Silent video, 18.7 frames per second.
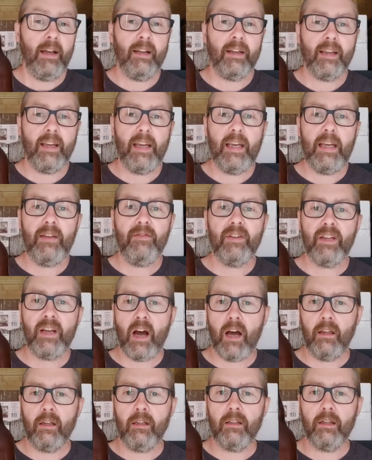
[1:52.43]
in keeved
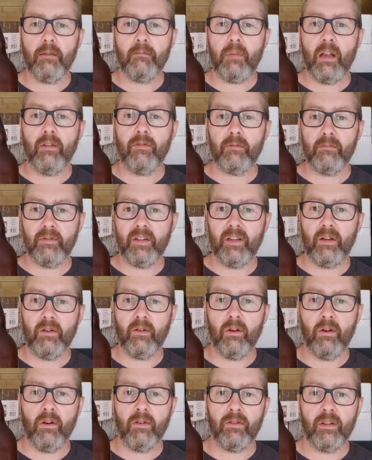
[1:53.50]
Yarlington Mill from
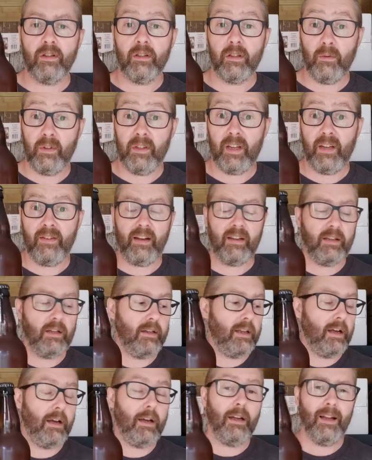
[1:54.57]
Secret Orchard. Shall we see if I can
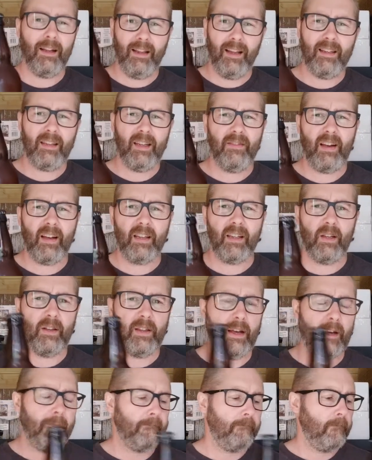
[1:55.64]
do that? Let's see if I can do
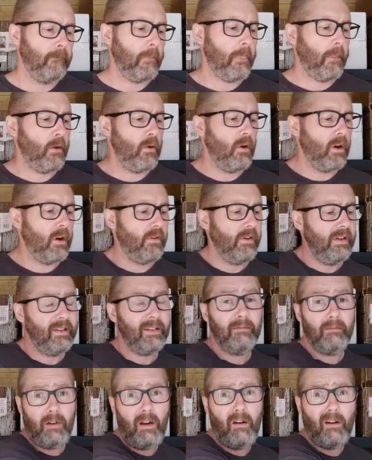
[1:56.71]
that. Go on,
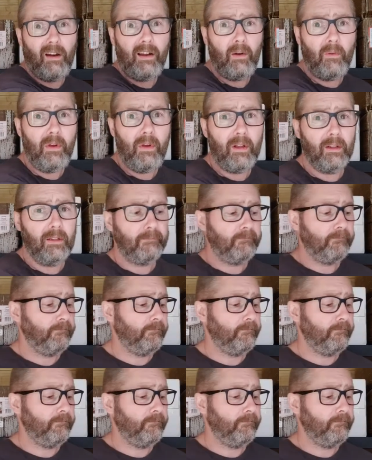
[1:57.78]
Chris. All right, I will.